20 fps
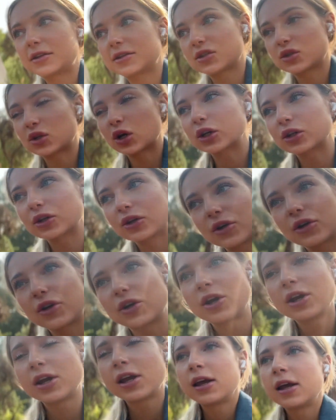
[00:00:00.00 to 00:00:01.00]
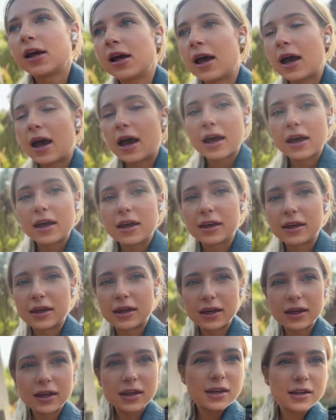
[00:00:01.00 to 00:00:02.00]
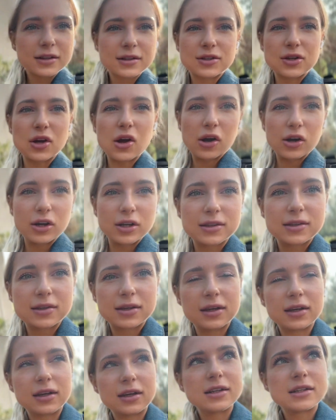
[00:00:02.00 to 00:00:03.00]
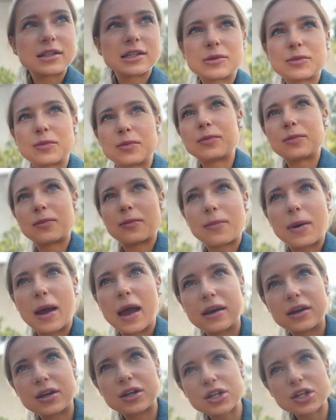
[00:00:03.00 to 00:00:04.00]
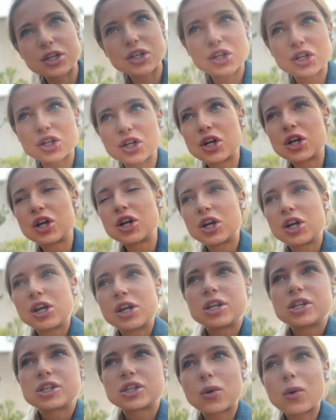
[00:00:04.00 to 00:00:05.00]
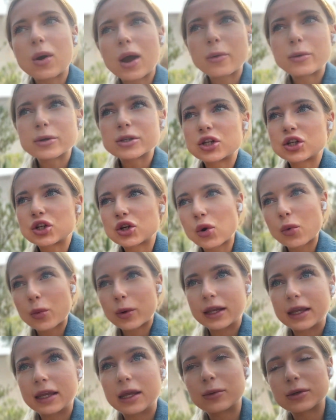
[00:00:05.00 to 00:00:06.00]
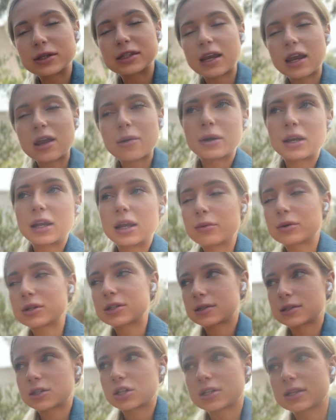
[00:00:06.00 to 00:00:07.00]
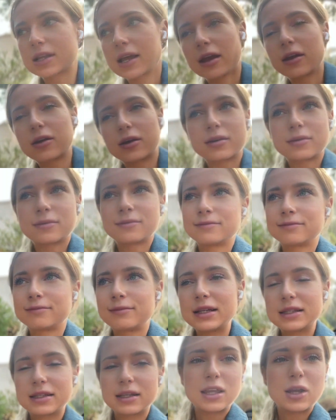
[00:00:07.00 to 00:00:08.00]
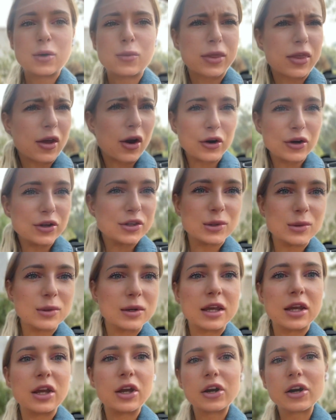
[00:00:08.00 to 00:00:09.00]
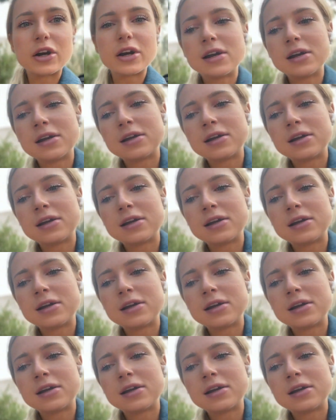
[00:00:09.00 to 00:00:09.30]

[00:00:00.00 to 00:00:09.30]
instructor, he talked in Spanish, so I wasn't sure what he was saying, but he was just like, basically, what are you doing here?